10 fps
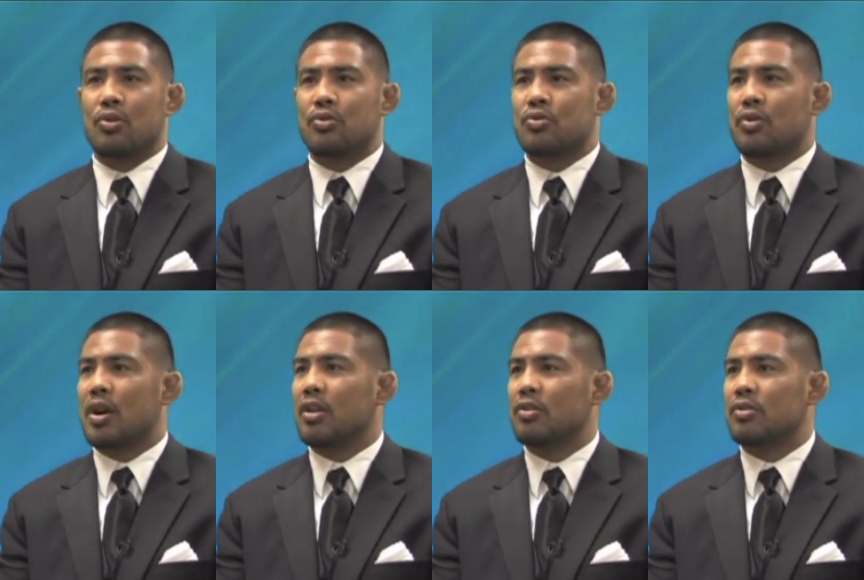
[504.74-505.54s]

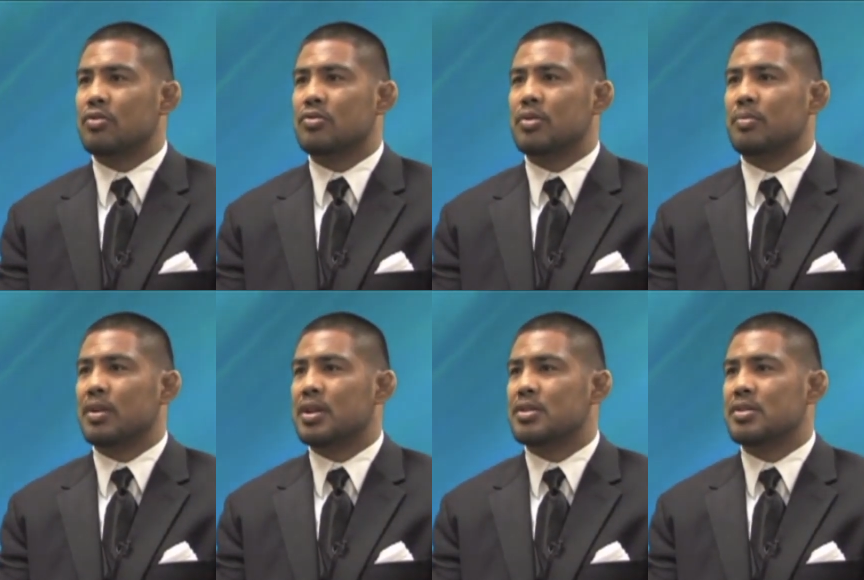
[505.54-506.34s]
trial or
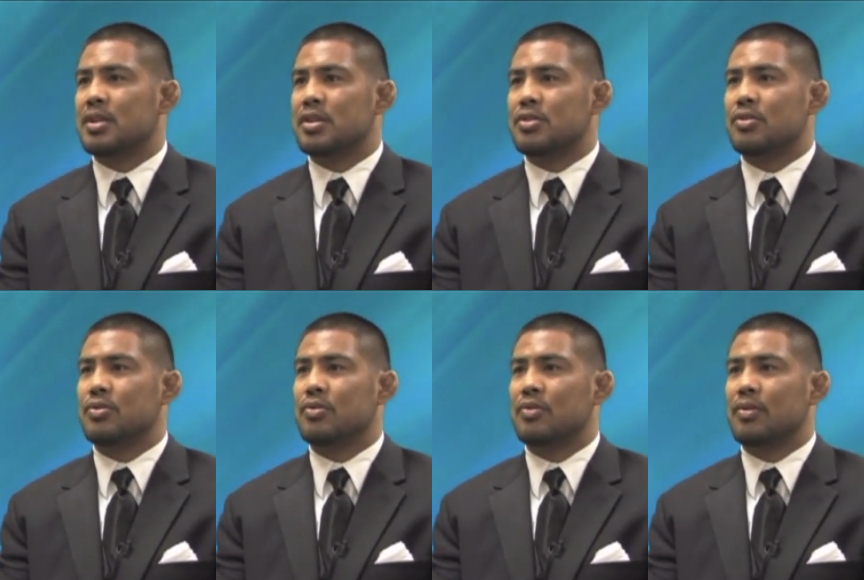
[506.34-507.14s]
tribulation that
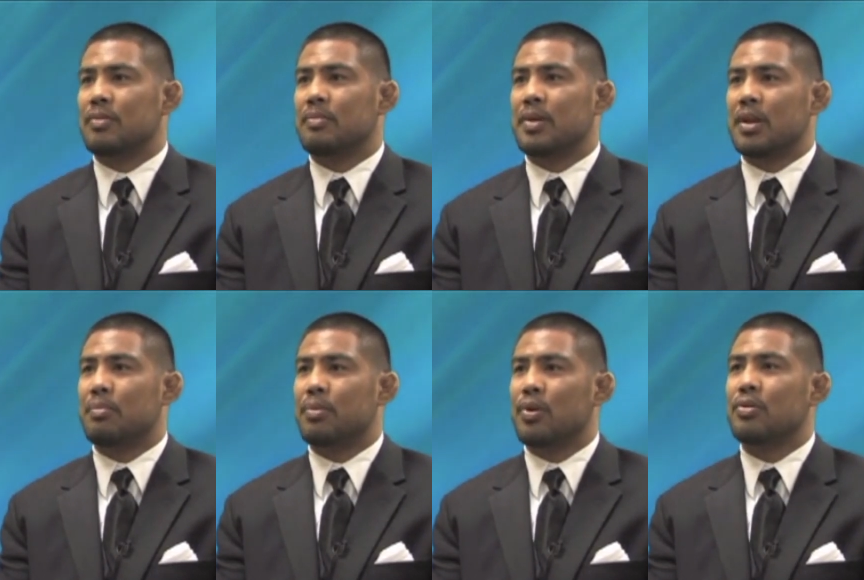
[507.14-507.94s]
you've been
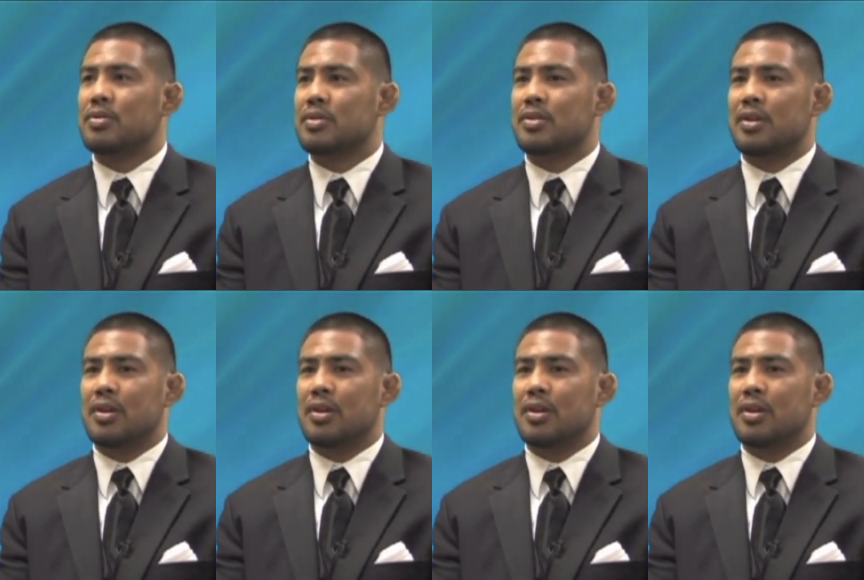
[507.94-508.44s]
approached,